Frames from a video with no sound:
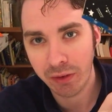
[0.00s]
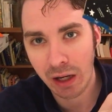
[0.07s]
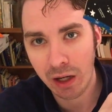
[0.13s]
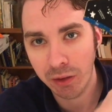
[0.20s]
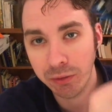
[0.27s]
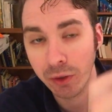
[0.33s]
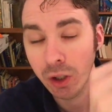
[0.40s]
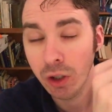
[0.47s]

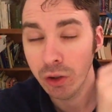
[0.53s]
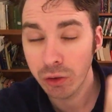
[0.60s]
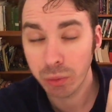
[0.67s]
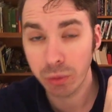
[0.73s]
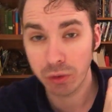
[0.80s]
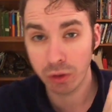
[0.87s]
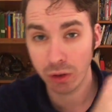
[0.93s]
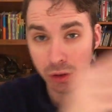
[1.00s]
south. So
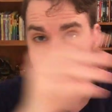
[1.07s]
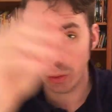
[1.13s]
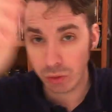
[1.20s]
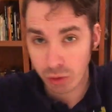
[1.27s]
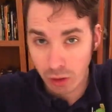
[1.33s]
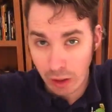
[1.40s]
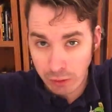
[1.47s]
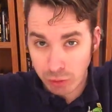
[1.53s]
what you're going to do
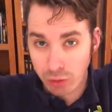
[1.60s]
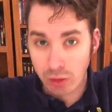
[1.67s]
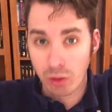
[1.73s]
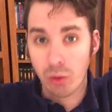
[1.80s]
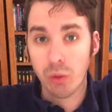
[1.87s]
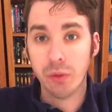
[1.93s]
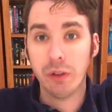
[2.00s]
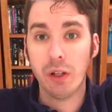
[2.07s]
is you're actually going
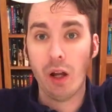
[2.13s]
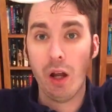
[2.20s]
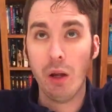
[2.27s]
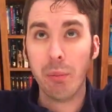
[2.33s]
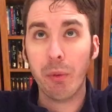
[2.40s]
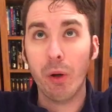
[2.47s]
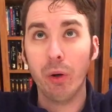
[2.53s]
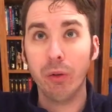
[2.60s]
to hold it
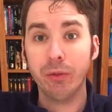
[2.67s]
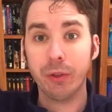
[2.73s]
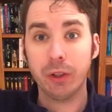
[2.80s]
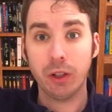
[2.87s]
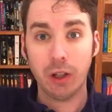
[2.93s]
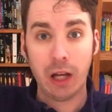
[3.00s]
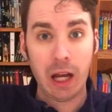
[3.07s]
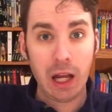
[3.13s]
up over
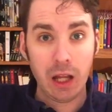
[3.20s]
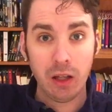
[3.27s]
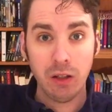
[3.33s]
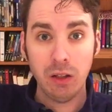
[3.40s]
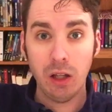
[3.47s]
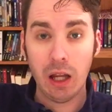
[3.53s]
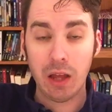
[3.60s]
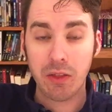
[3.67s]
your
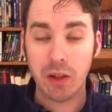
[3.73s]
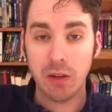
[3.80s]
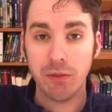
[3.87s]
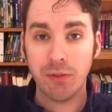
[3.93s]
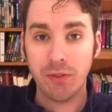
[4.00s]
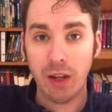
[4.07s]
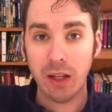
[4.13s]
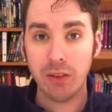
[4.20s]
head and then
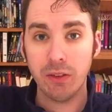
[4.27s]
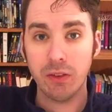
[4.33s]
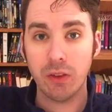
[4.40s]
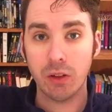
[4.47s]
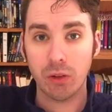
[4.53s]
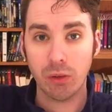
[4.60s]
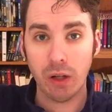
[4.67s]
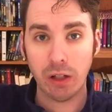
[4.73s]
face
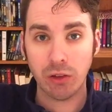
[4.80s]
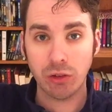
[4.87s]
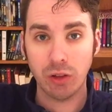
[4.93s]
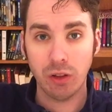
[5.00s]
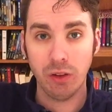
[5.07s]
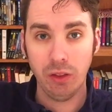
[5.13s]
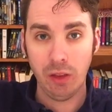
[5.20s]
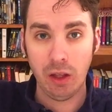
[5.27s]
the
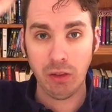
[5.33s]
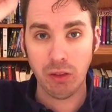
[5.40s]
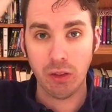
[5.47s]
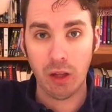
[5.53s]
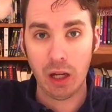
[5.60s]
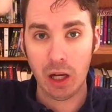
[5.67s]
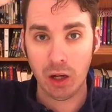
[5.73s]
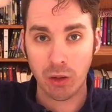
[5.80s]
direction that
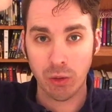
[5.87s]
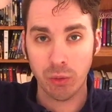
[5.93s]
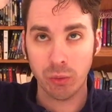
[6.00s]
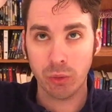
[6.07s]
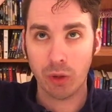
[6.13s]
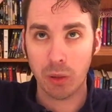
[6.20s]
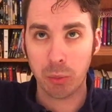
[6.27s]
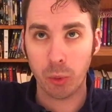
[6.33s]
the
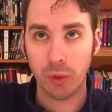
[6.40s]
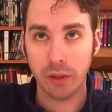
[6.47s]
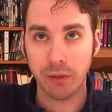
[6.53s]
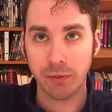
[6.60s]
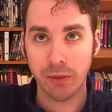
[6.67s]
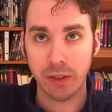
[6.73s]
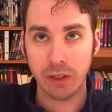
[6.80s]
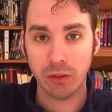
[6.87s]
arrows are pointing
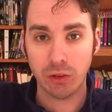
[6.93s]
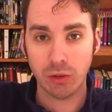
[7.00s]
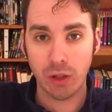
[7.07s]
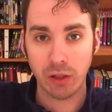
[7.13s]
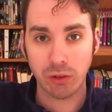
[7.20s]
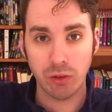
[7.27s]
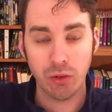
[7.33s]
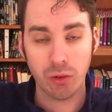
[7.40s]
for each
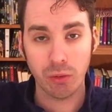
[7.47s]
direction.